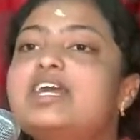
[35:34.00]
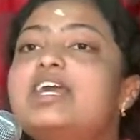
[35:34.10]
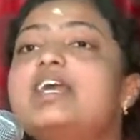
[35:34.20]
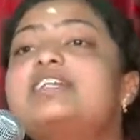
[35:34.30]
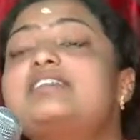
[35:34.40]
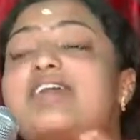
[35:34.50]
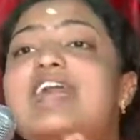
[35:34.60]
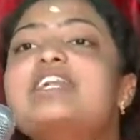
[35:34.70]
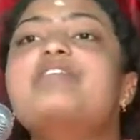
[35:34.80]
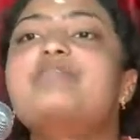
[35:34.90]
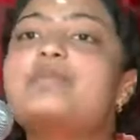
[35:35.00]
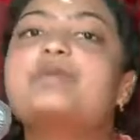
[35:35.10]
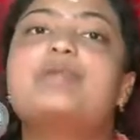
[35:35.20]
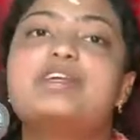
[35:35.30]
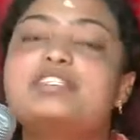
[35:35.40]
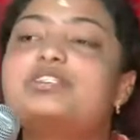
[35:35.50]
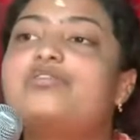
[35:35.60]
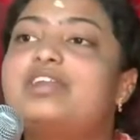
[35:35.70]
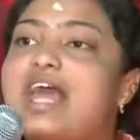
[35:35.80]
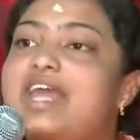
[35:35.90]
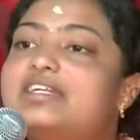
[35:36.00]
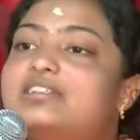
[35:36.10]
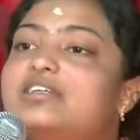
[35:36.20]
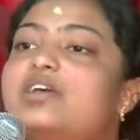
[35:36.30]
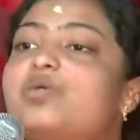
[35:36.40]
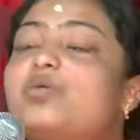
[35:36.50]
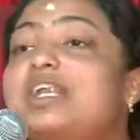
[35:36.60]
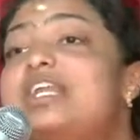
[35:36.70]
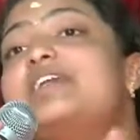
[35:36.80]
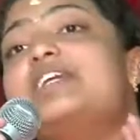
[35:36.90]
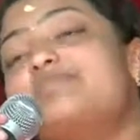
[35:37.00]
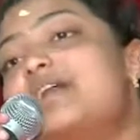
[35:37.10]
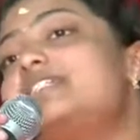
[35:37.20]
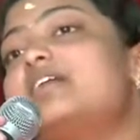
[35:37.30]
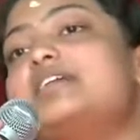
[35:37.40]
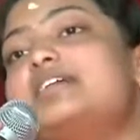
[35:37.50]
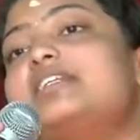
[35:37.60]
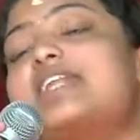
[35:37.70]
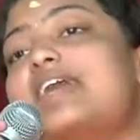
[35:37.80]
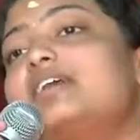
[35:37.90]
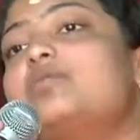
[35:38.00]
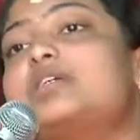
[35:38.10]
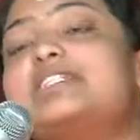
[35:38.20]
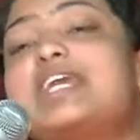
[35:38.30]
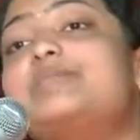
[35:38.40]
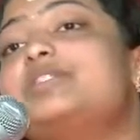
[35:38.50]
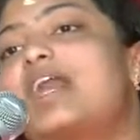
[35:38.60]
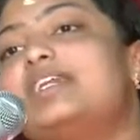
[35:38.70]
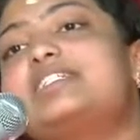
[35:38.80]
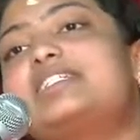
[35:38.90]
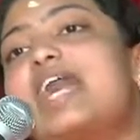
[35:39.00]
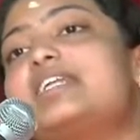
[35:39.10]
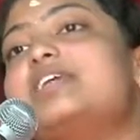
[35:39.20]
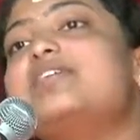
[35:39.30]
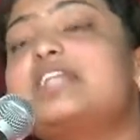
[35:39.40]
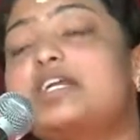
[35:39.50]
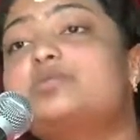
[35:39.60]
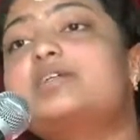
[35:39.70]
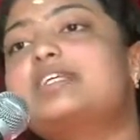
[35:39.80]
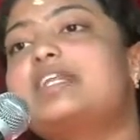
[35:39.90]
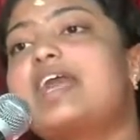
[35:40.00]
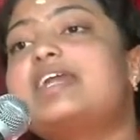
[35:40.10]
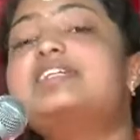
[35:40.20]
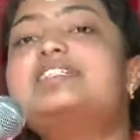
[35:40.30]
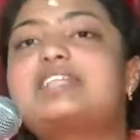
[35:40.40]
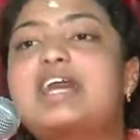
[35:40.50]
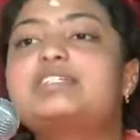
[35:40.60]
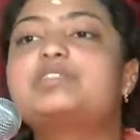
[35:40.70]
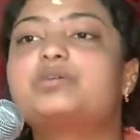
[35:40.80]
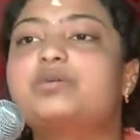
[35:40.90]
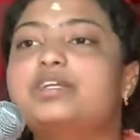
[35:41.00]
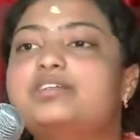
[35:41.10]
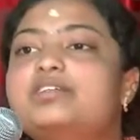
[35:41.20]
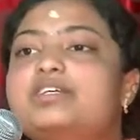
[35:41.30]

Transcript: It ran away from the presence of a lion. Only when it met a real lion was it able to understand even that was a lion, and it started roaring.